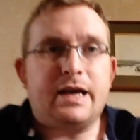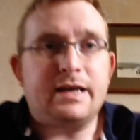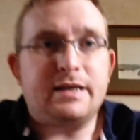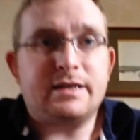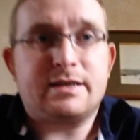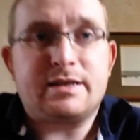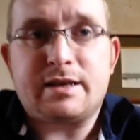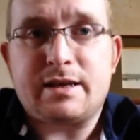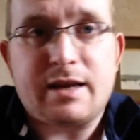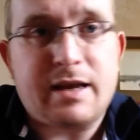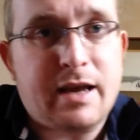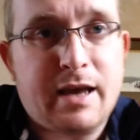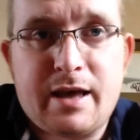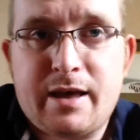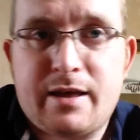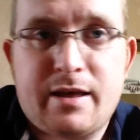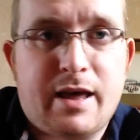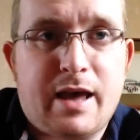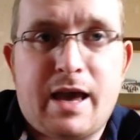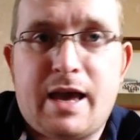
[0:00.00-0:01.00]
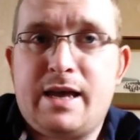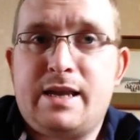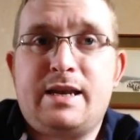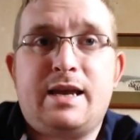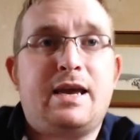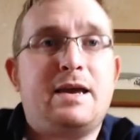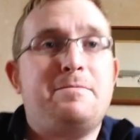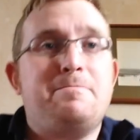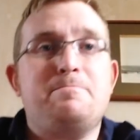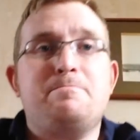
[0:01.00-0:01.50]
is in
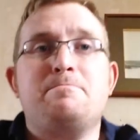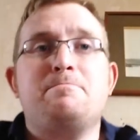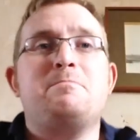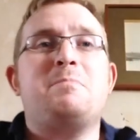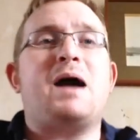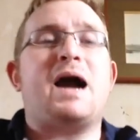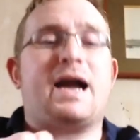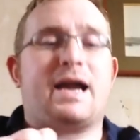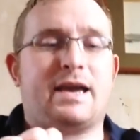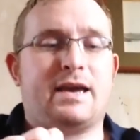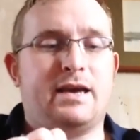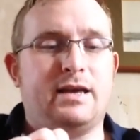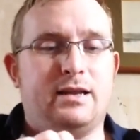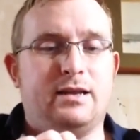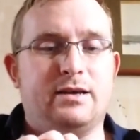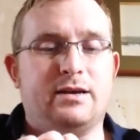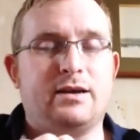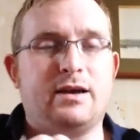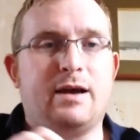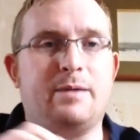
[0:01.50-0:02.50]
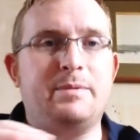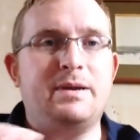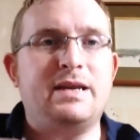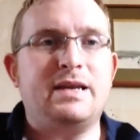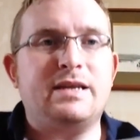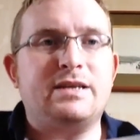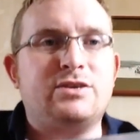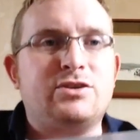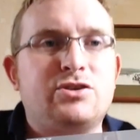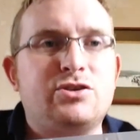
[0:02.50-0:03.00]
immaculate, I mean,
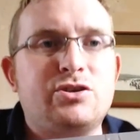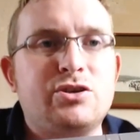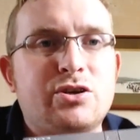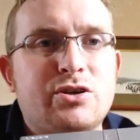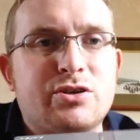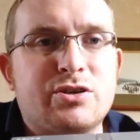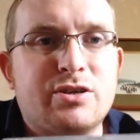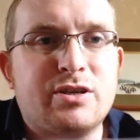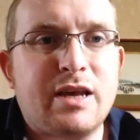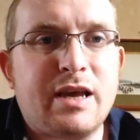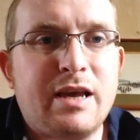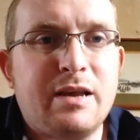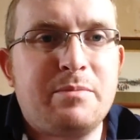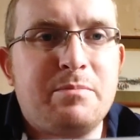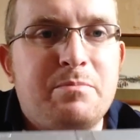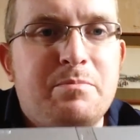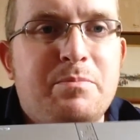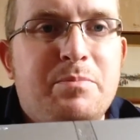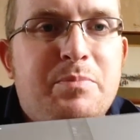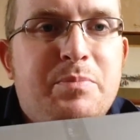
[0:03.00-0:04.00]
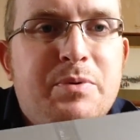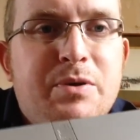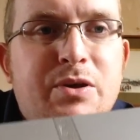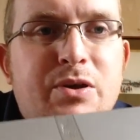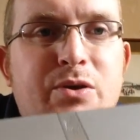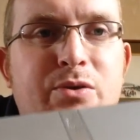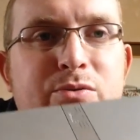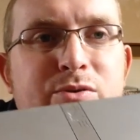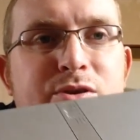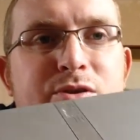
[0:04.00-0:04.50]
it's just in
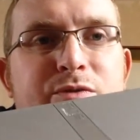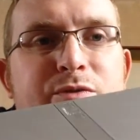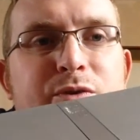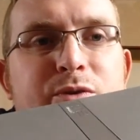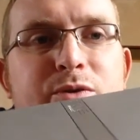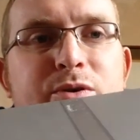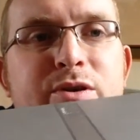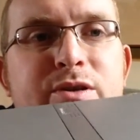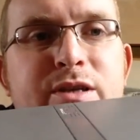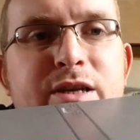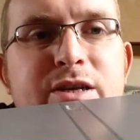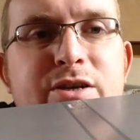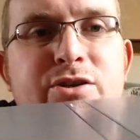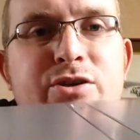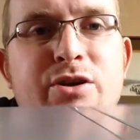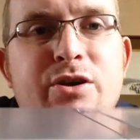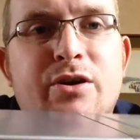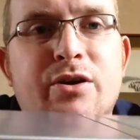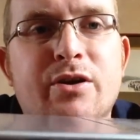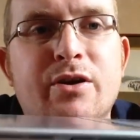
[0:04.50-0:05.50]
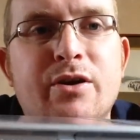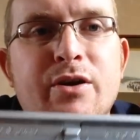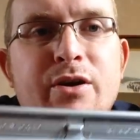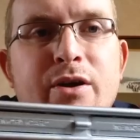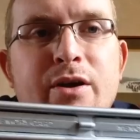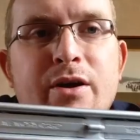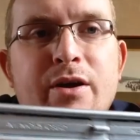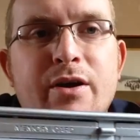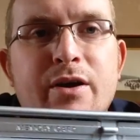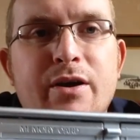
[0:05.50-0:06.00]
beautiful condition.
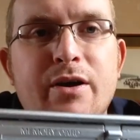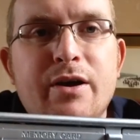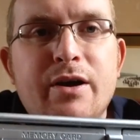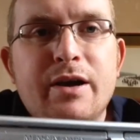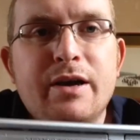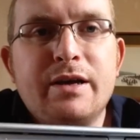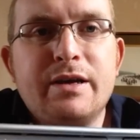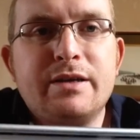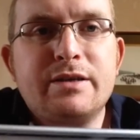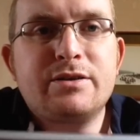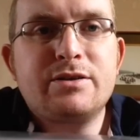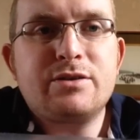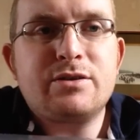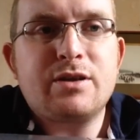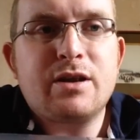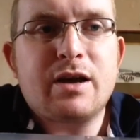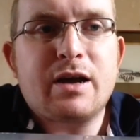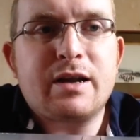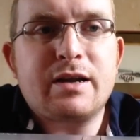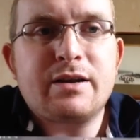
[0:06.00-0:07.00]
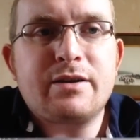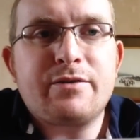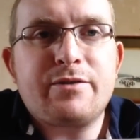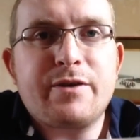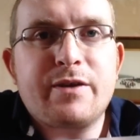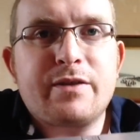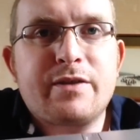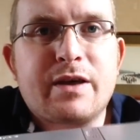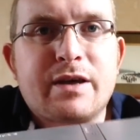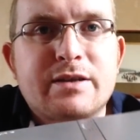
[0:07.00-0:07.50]
It is, I don't know
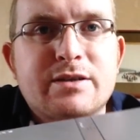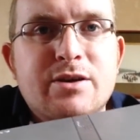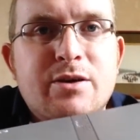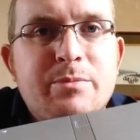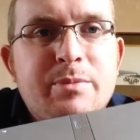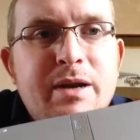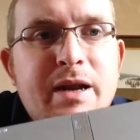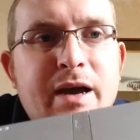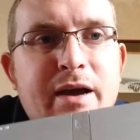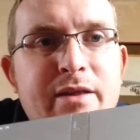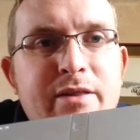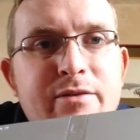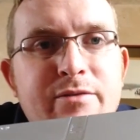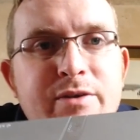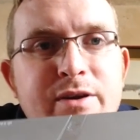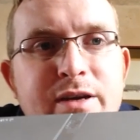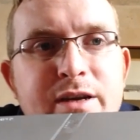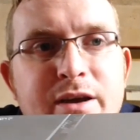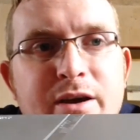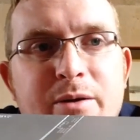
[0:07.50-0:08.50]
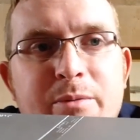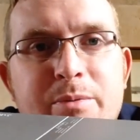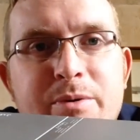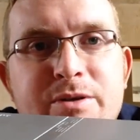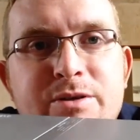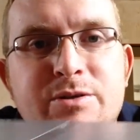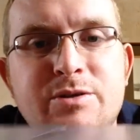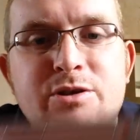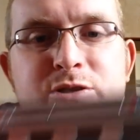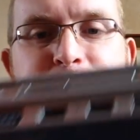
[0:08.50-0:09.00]
if that's coming out in the video, but
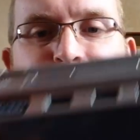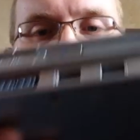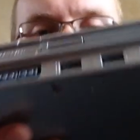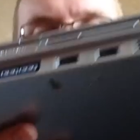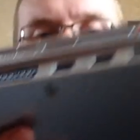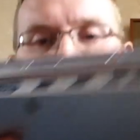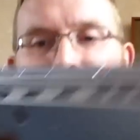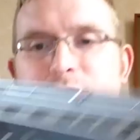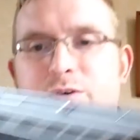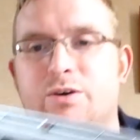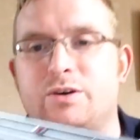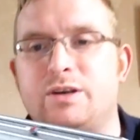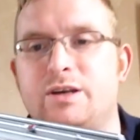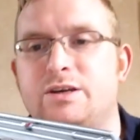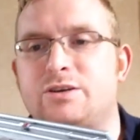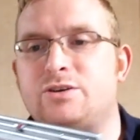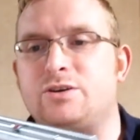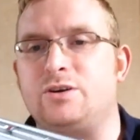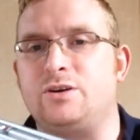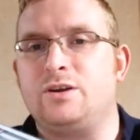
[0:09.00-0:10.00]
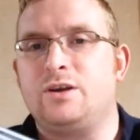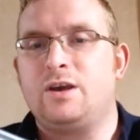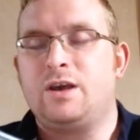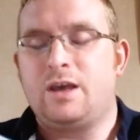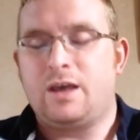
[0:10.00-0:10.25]
it's just beautiful condition.